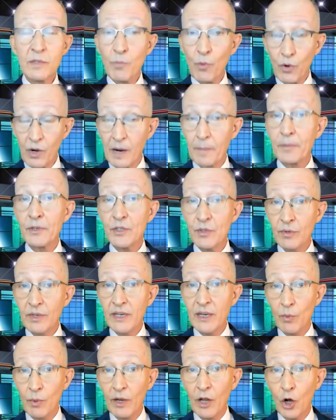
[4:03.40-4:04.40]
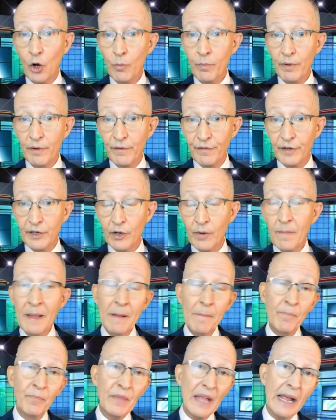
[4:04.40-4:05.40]
the more opportunity will open for you.
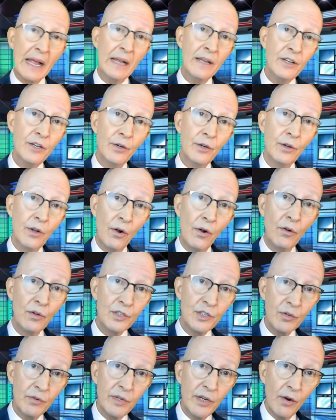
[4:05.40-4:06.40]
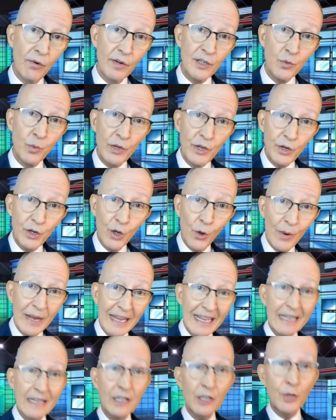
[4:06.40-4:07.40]
And you'll also notice when you go
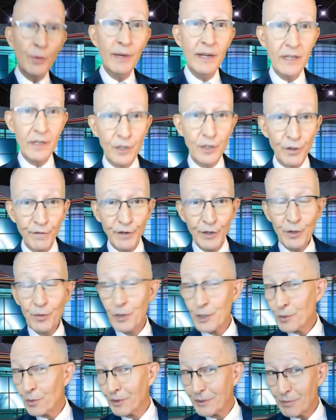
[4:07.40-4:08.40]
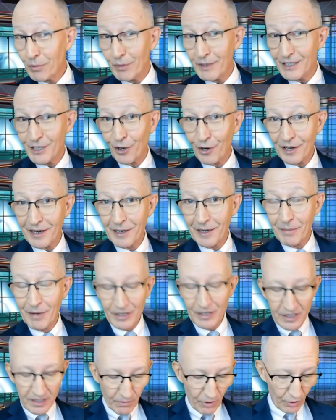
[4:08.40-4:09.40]
into an interview, which we'll be talking
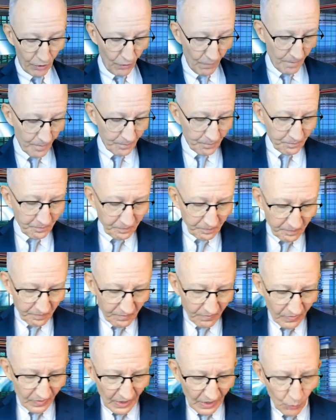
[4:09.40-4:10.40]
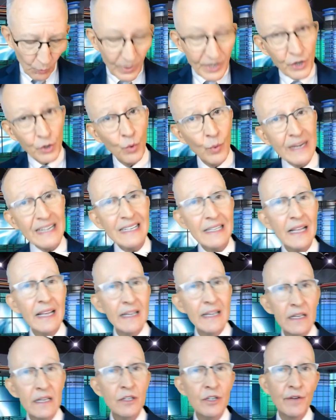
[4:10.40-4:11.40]
about tomorrow, when you go into
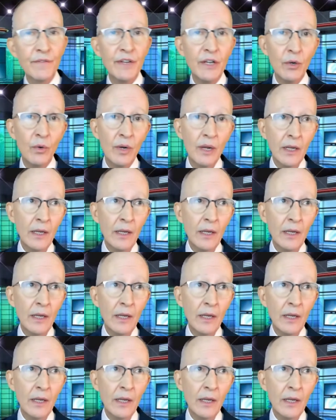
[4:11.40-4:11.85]
that interview,